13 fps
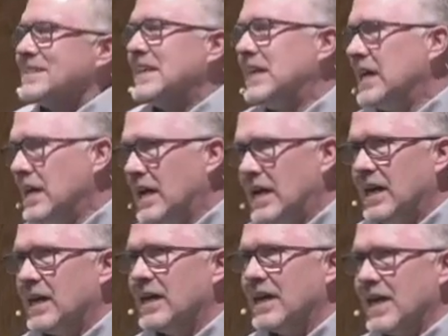
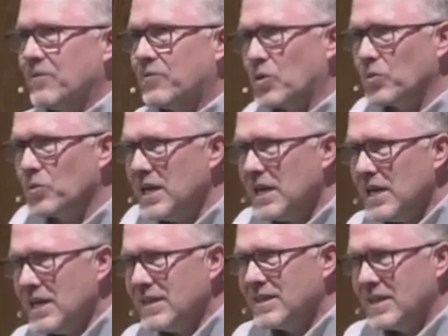If we're
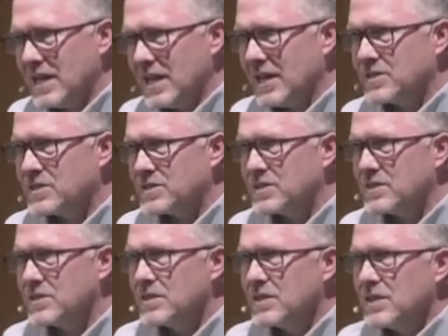reading this,
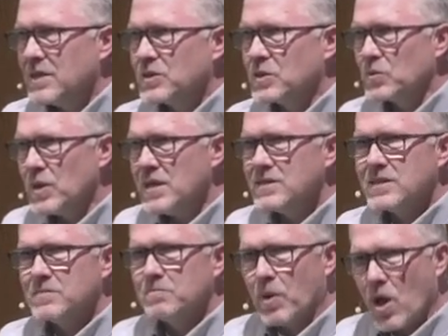the
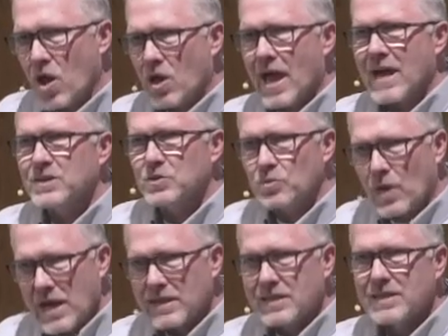reason Paul had to
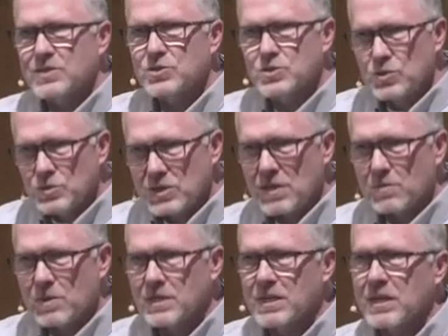write this to
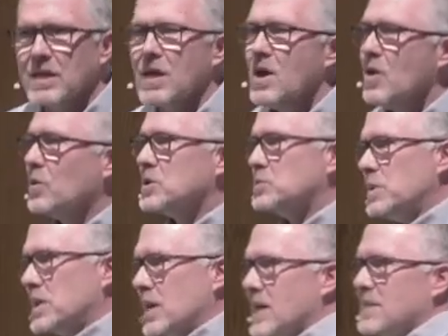Timothy was
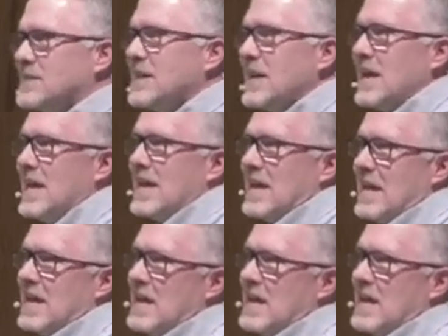because he